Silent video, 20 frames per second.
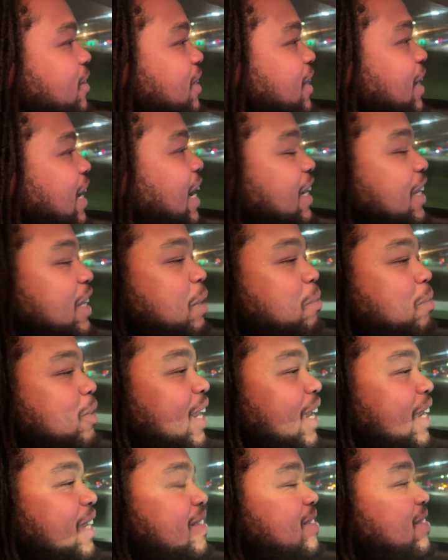Got to keep
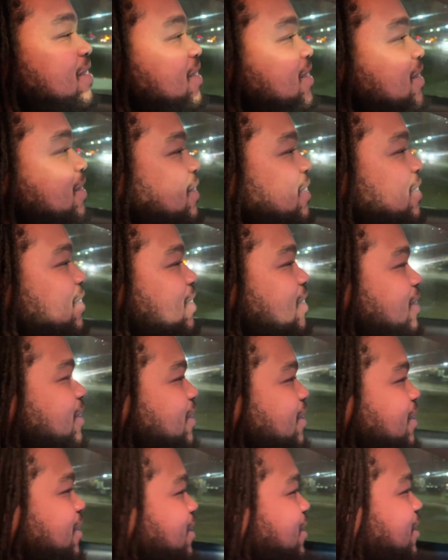the legacy.
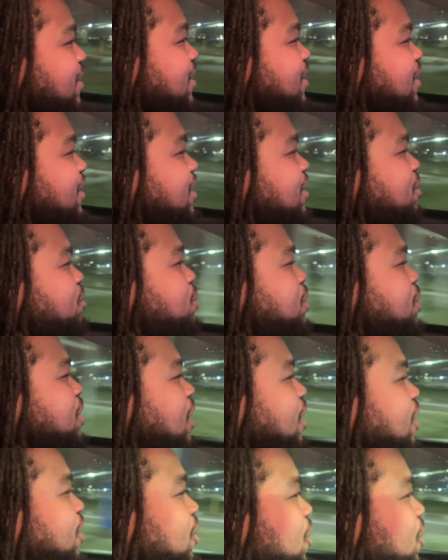And
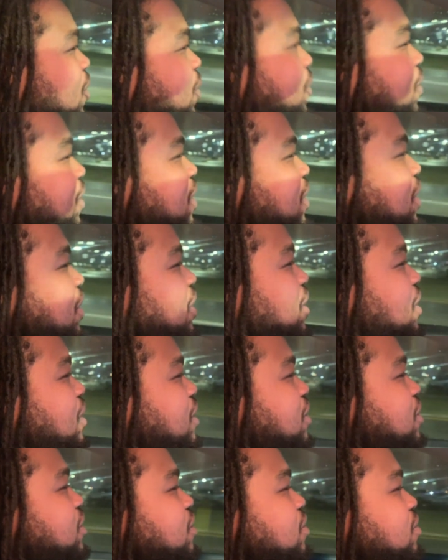we are
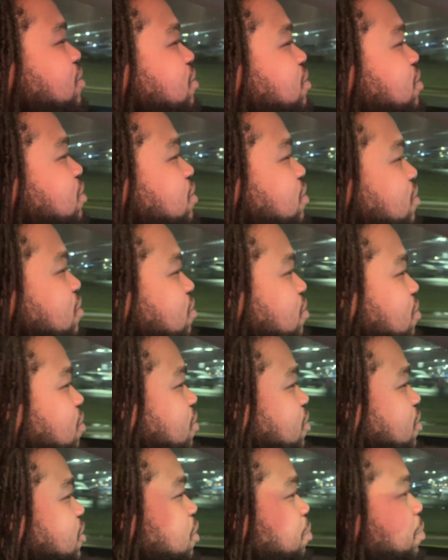going
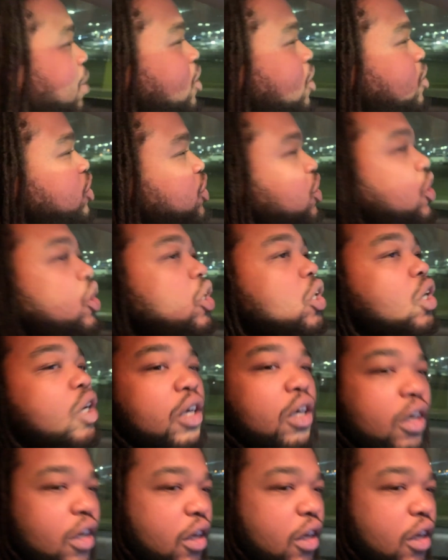departure.